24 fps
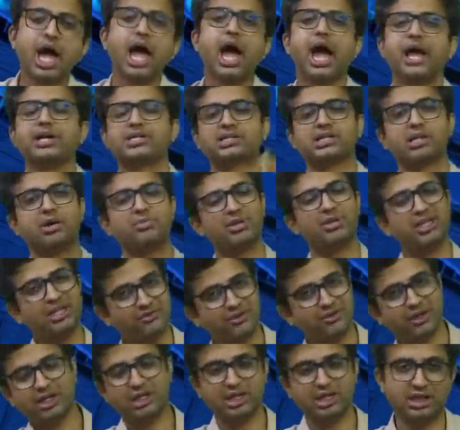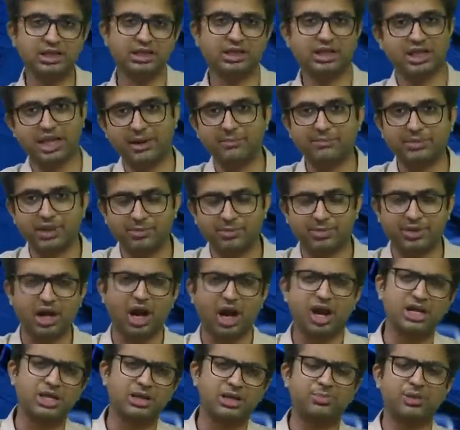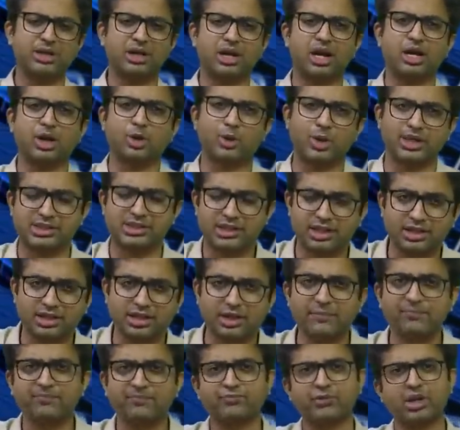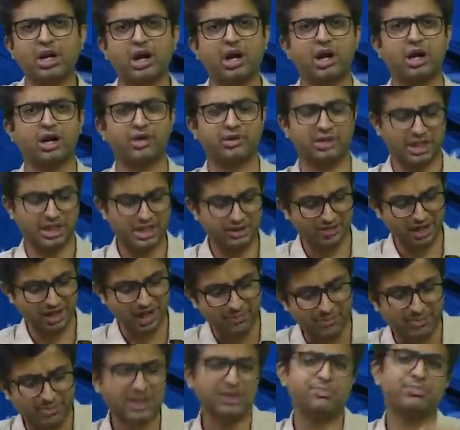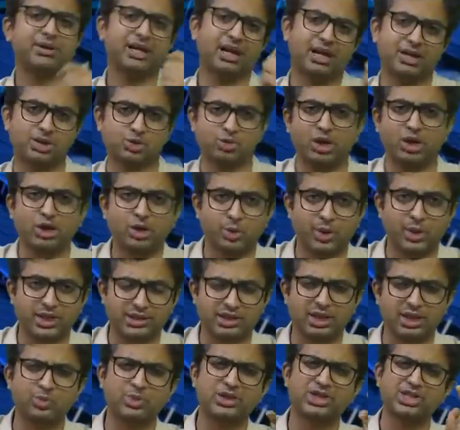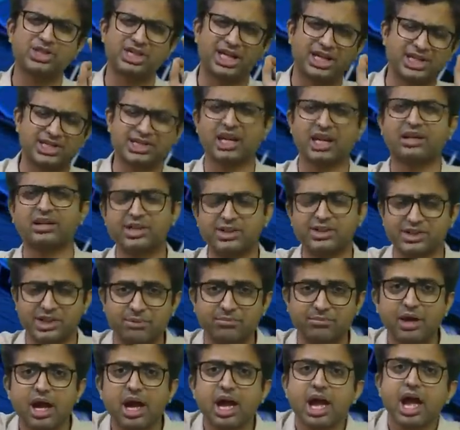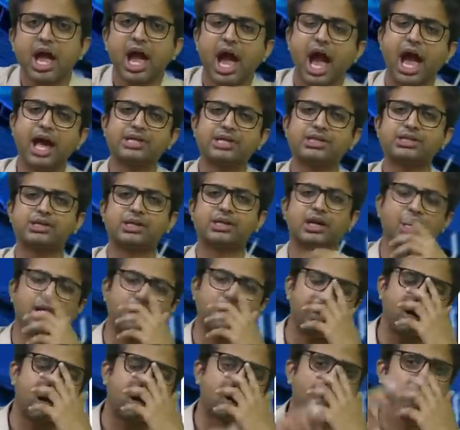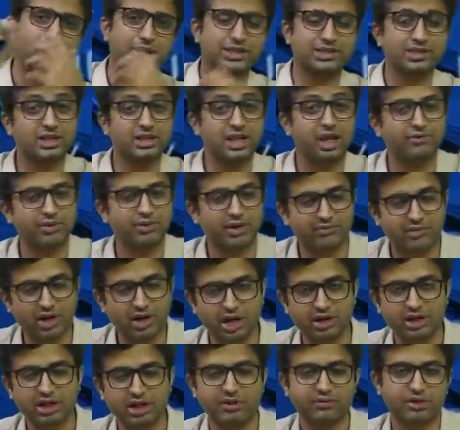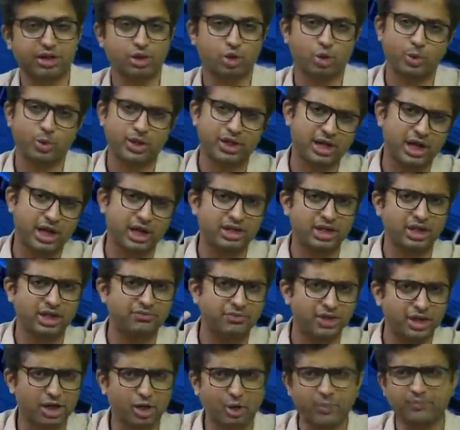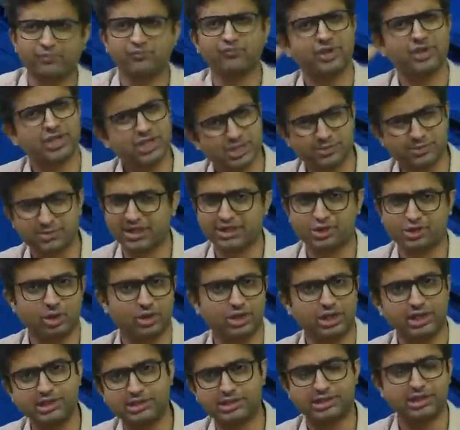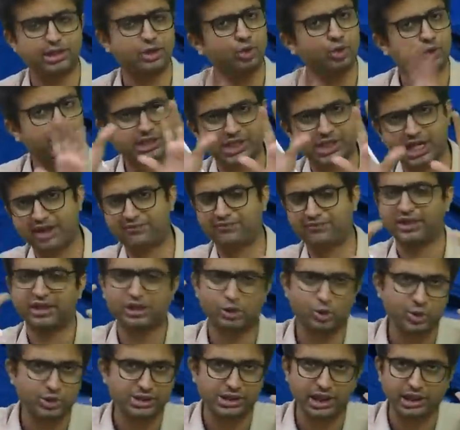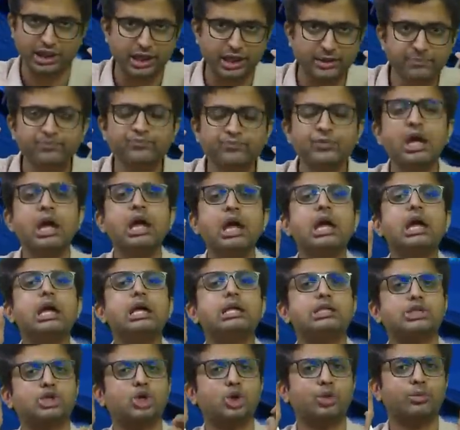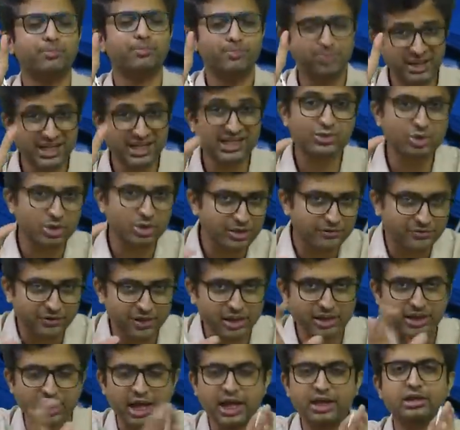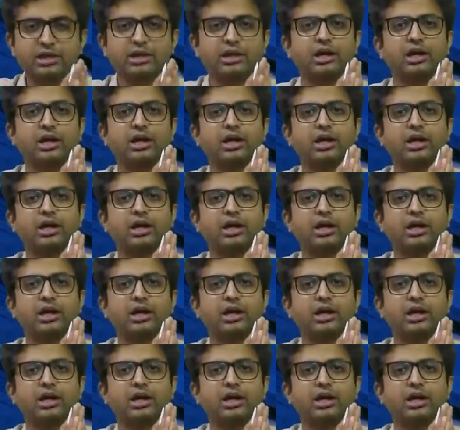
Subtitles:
has come even in the MTP. RTP ka ek question hai. Even MTP has 1 question, which is exactly the same as a question that we have done in our COVID-19 video, which is based on institute's FAQs again. So please do refer that.